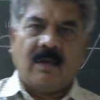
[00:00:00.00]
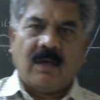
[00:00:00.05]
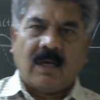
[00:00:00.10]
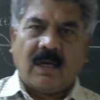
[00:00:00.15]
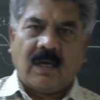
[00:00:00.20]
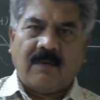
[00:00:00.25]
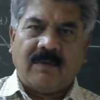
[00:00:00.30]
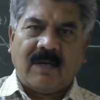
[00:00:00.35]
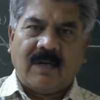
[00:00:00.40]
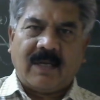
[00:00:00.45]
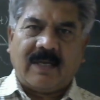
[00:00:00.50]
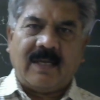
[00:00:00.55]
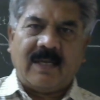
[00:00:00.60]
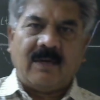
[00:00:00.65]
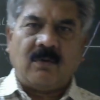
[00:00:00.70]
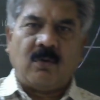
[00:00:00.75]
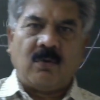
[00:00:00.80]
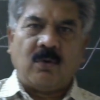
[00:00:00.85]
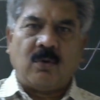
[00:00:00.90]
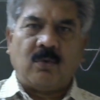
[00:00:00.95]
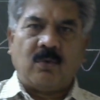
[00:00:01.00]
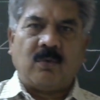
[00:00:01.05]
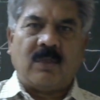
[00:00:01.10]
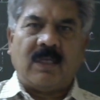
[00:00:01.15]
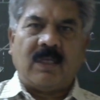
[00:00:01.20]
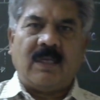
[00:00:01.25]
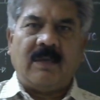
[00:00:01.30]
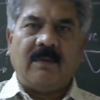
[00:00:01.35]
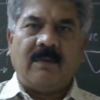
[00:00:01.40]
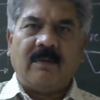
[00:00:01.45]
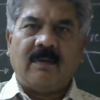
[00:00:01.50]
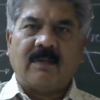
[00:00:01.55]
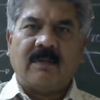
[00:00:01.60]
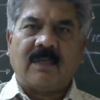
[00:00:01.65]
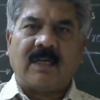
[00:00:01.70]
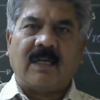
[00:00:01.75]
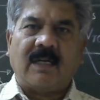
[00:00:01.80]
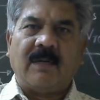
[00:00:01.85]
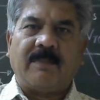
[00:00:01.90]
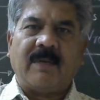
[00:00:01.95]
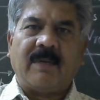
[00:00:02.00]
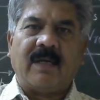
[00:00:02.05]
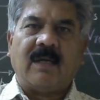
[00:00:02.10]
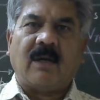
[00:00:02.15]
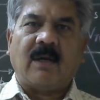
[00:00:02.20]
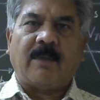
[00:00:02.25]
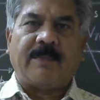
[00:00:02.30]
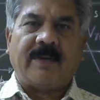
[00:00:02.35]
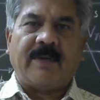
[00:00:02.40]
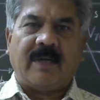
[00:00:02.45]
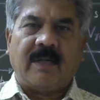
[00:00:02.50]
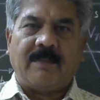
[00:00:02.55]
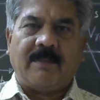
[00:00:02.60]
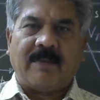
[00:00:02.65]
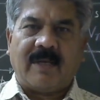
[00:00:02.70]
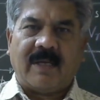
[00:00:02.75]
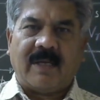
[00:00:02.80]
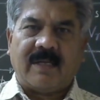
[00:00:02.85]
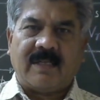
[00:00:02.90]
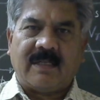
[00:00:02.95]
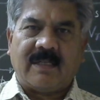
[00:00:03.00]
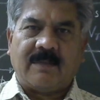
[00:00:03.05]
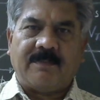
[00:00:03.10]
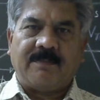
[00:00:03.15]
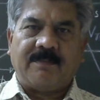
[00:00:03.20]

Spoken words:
I will again go to the circuit breaker operating mechanism.